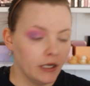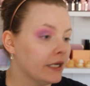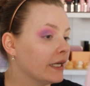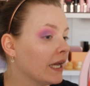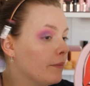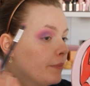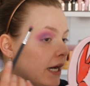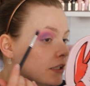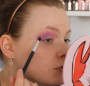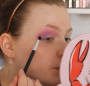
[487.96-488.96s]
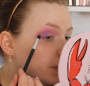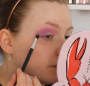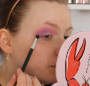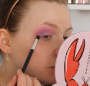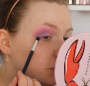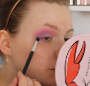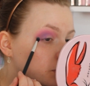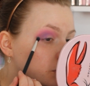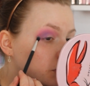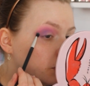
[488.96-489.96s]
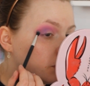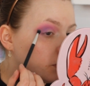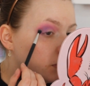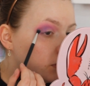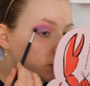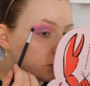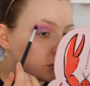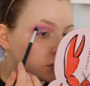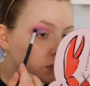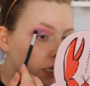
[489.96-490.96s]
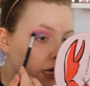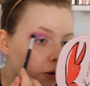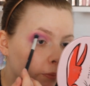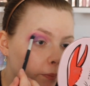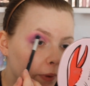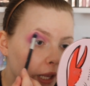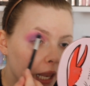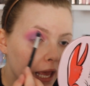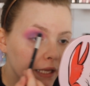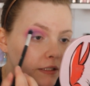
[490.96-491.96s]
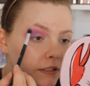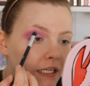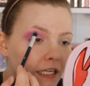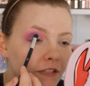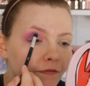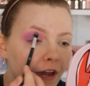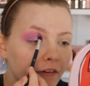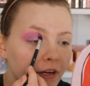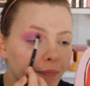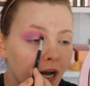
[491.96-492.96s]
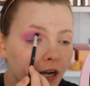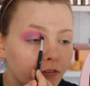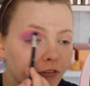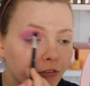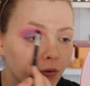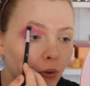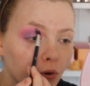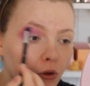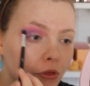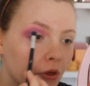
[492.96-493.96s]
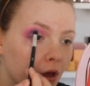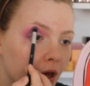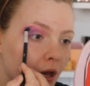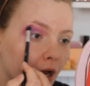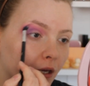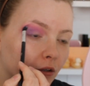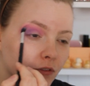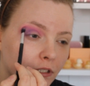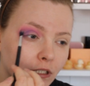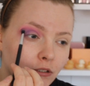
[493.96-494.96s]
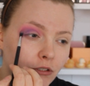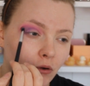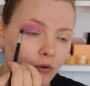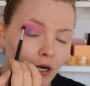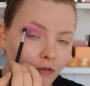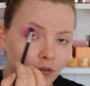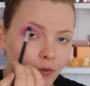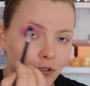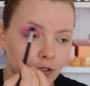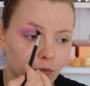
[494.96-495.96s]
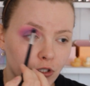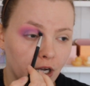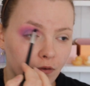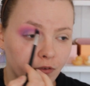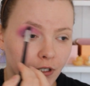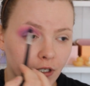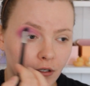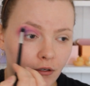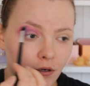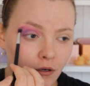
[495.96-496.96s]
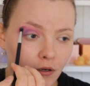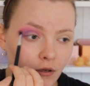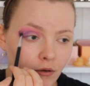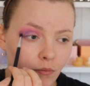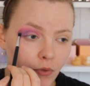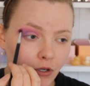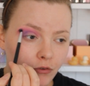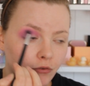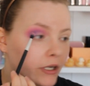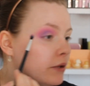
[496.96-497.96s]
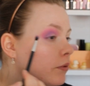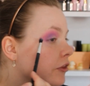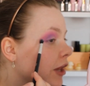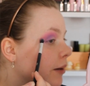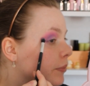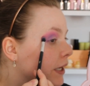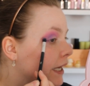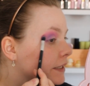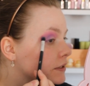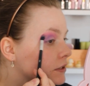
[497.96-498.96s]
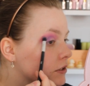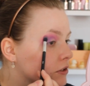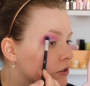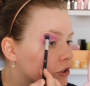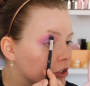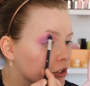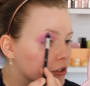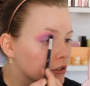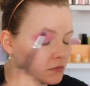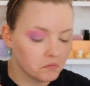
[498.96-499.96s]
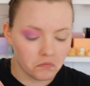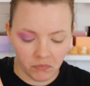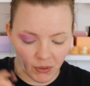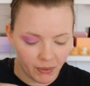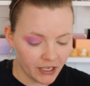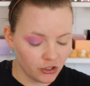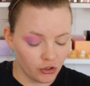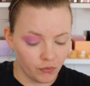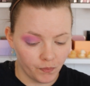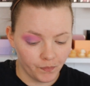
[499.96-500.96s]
And again, back to a bit of Tutu just to help blend. It's very back and forth, and obviously you don't have to put this much effort in, but if you really want that blend, just be patient.